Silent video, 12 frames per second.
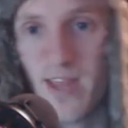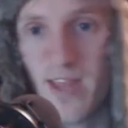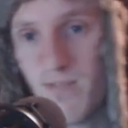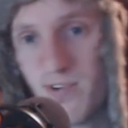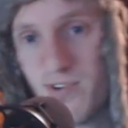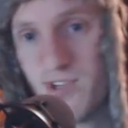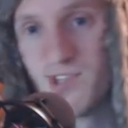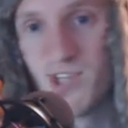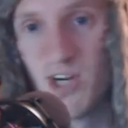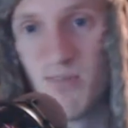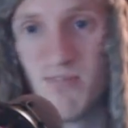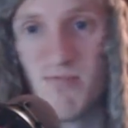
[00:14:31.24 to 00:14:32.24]
And that would
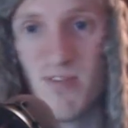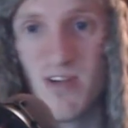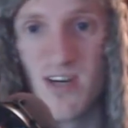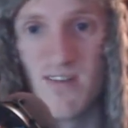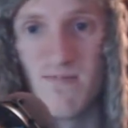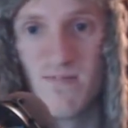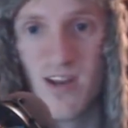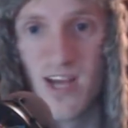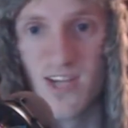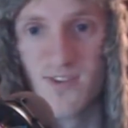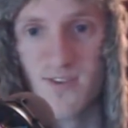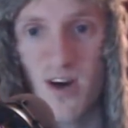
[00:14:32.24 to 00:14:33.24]
just help their playoff
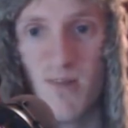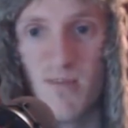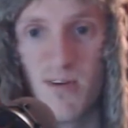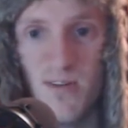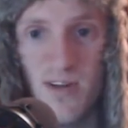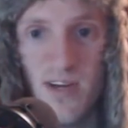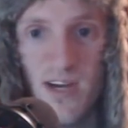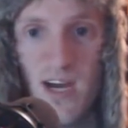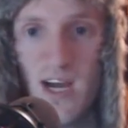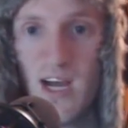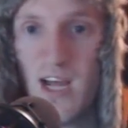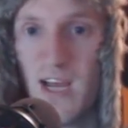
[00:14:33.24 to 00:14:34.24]
run astronomically.
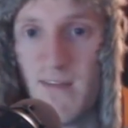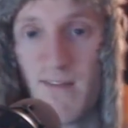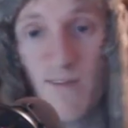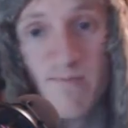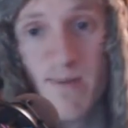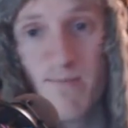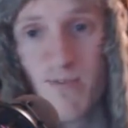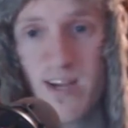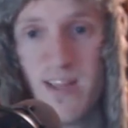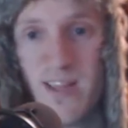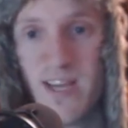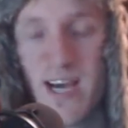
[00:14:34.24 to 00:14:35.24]
If I remember
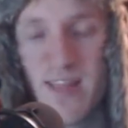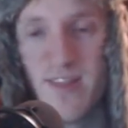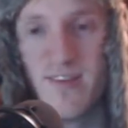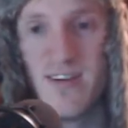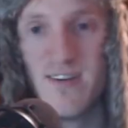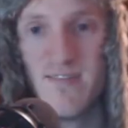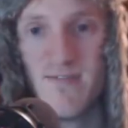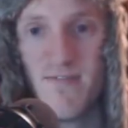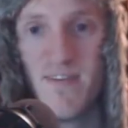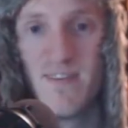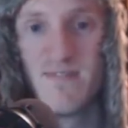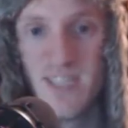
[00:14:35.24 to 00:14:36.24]
right, they got the
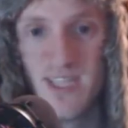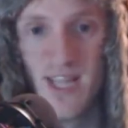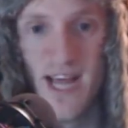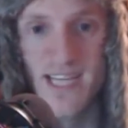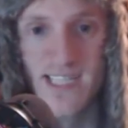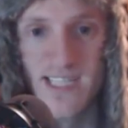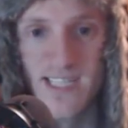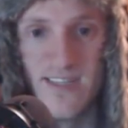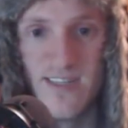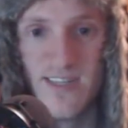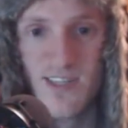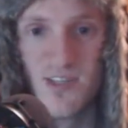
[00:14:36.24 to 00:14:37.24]
5th seed last
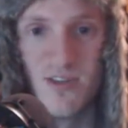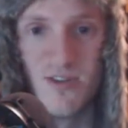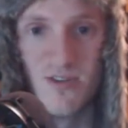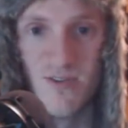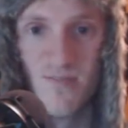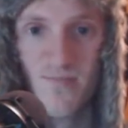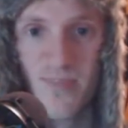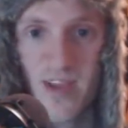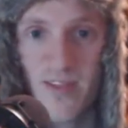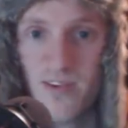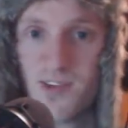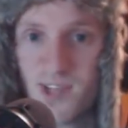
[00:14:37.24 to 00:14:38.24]
year, so
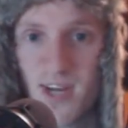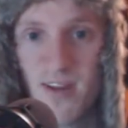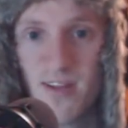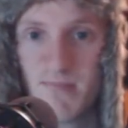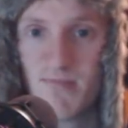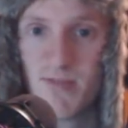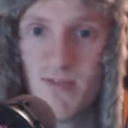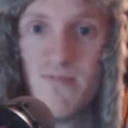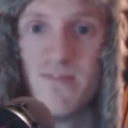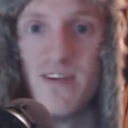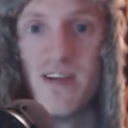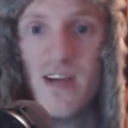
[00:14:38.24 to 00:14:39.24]
they're steadily
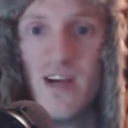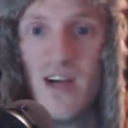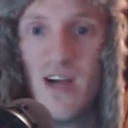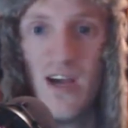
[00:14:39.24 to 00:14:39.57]
improving.